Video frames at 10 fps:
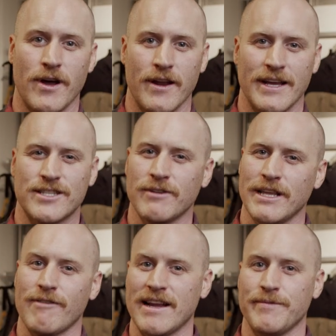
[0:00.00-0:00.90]
on. It's
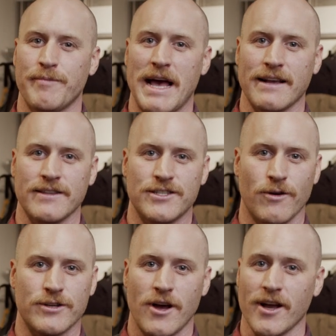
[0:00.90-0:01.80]
really great to be back in the
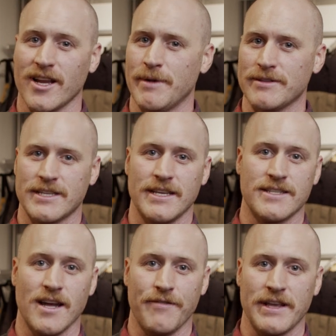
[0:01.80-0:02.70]
store talking about ski
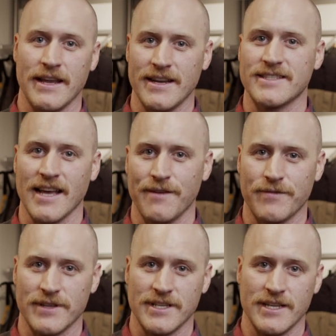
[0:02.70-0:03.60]
stuff and getting excited
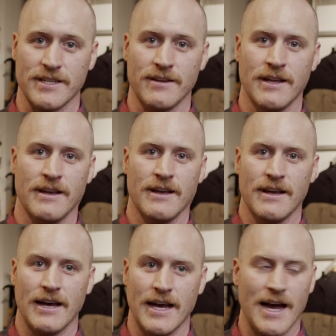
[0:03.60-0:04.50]
for the season.
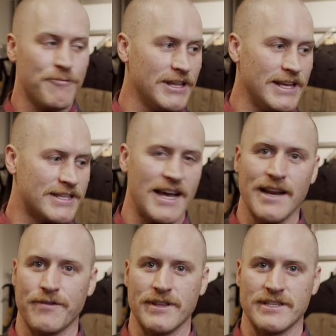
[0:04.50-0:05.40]
Uh, I'm really
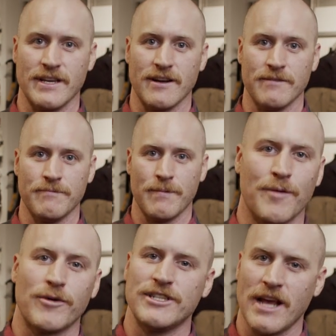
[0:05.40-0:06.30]
excited for this year. I
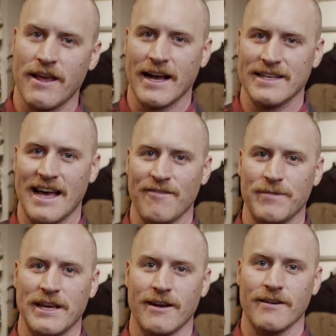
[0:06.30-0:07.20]
appreciate you guys having
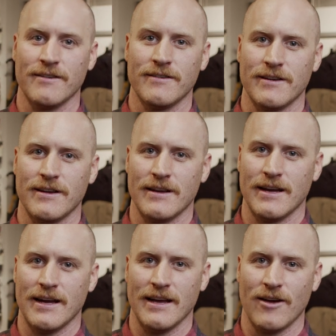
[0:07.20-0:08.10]
me here.
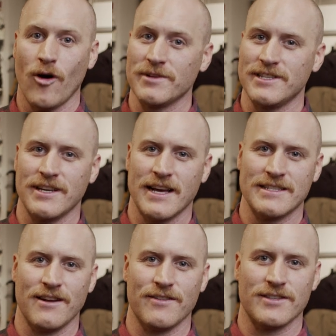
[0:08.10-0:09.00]
Uh, I hope to see you guys out on the